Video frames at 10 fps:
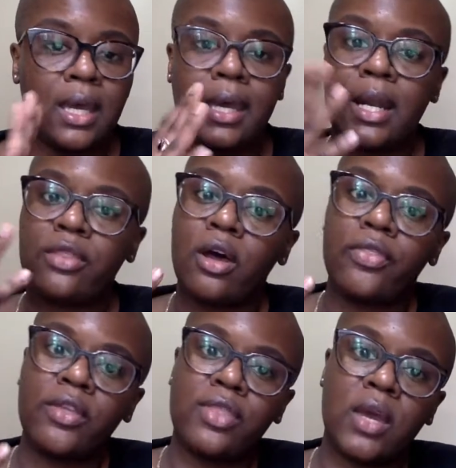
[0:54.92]
And I thought
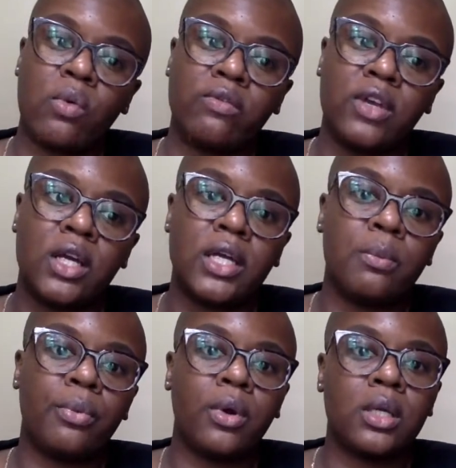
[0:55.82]
that they were very
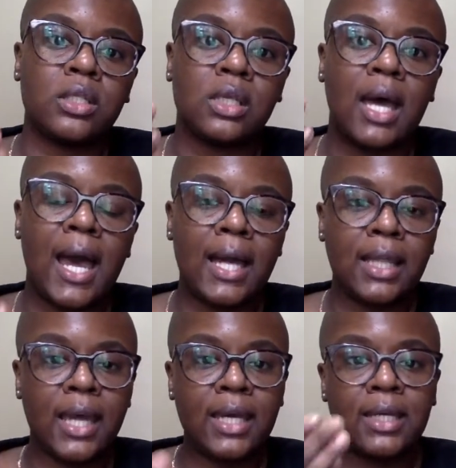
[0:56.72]
important to
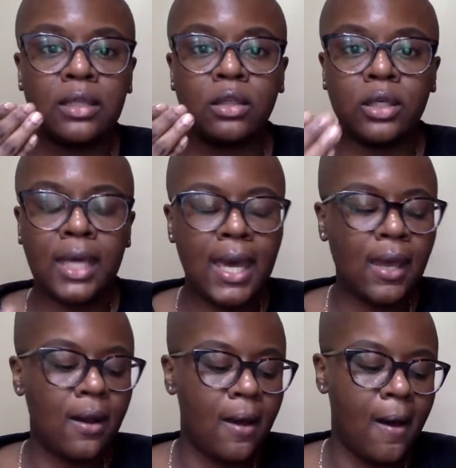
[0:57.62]
highlight and look at